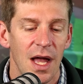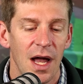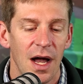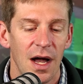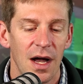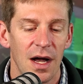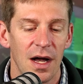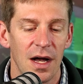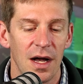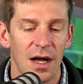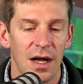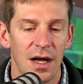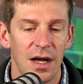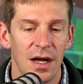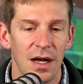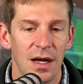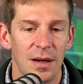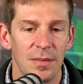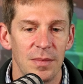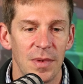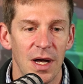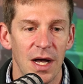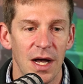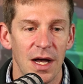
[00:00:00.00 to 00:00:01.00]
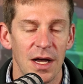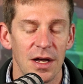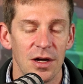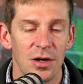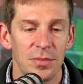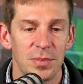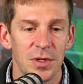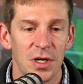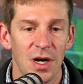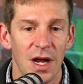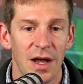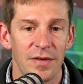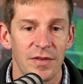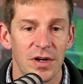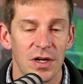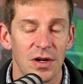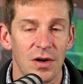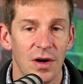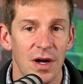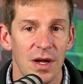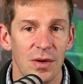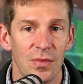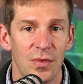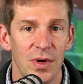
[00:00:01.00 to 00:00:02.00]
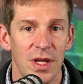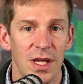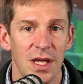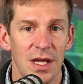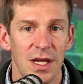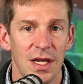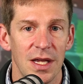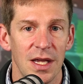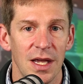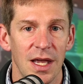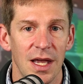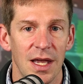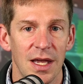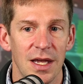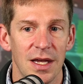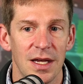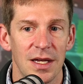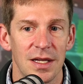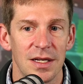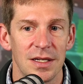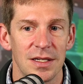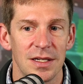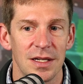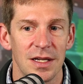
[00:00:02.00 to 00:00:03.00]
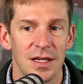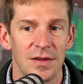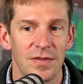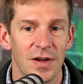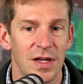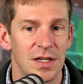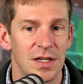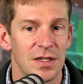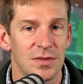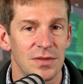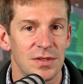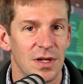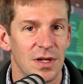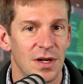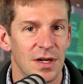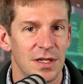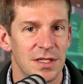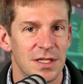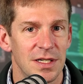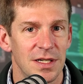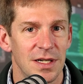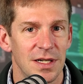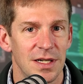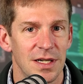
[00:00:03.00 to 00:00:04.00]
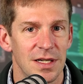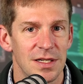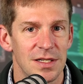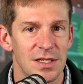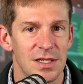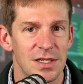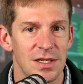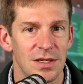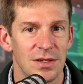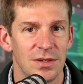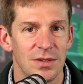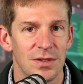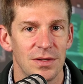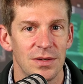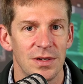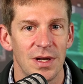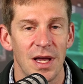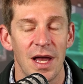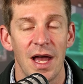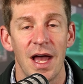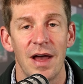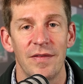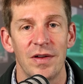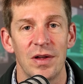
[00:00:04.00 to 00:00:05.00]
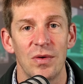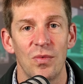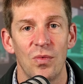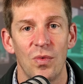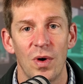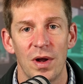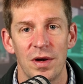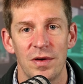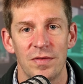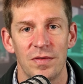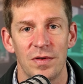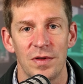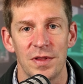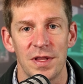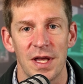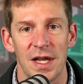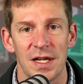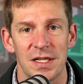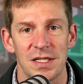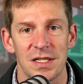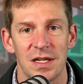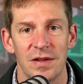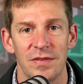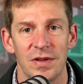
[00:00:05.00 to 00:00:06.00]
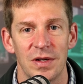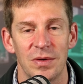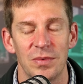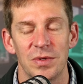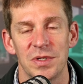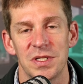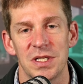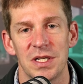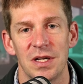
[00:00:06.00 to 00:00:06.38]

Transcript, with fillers: Um, I hope you're having a great week. And if I don't talk to you again soon, have a wonderful Thanksgiving. We'll see